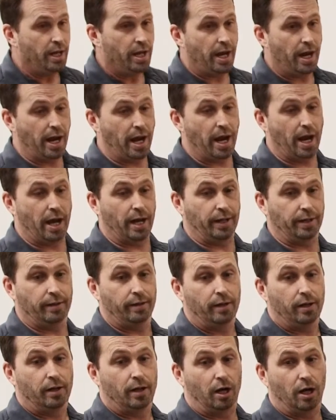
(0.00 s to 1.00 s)
And
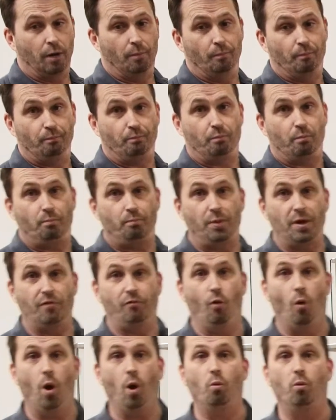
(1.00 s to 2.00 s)

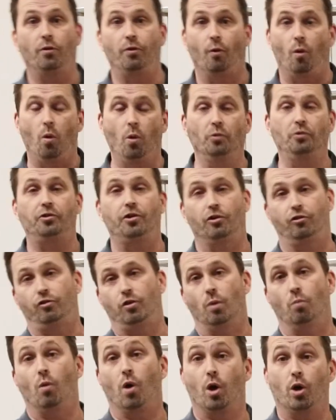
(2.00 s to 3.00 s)
before, with the old
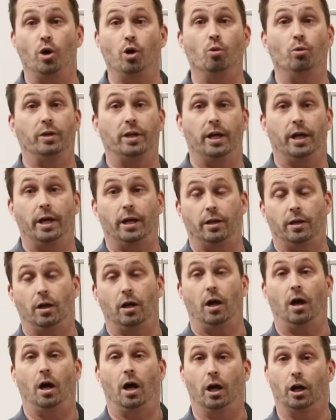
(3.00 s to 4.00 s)
system where you would get
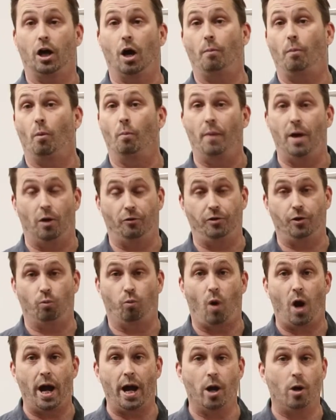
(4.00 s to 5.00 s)
a couple melted
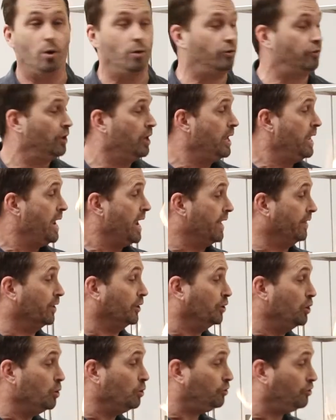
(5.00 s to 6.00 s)
wires, in the
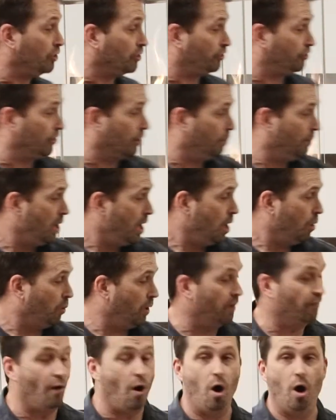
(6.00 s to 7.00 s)
new system we
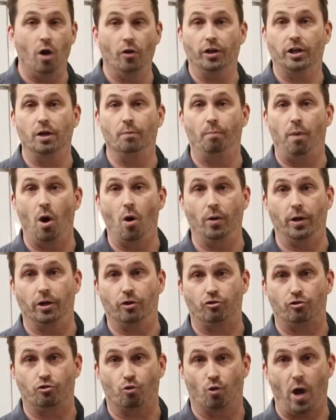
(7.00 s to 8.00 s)
have all the
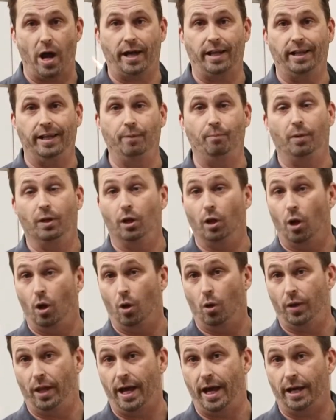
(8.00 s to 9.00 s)
components directly
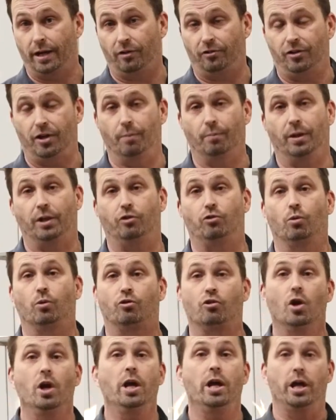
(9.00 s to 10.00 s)
below the head assembly. So
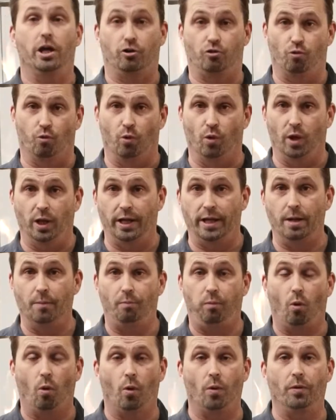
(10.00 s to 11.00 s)
it's really
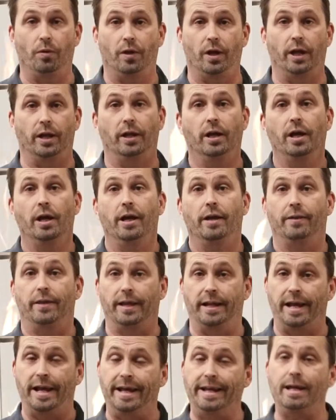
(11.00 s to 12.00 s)
important that
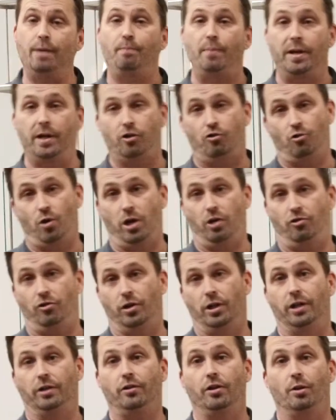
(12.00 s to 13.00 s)
any penetration
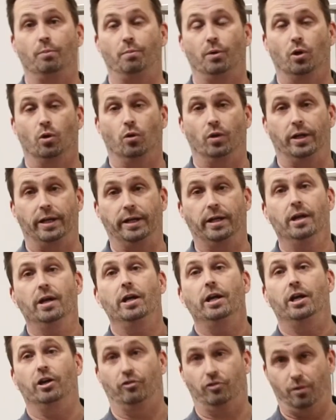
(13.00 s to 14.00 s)
into the building
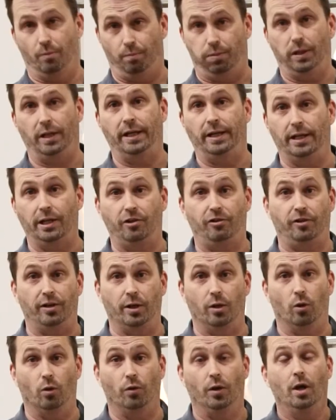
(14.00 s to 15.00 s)
is completely
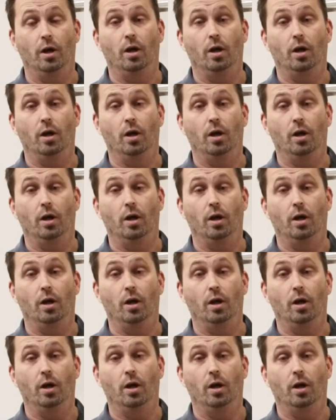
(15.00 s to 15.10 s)
sealed.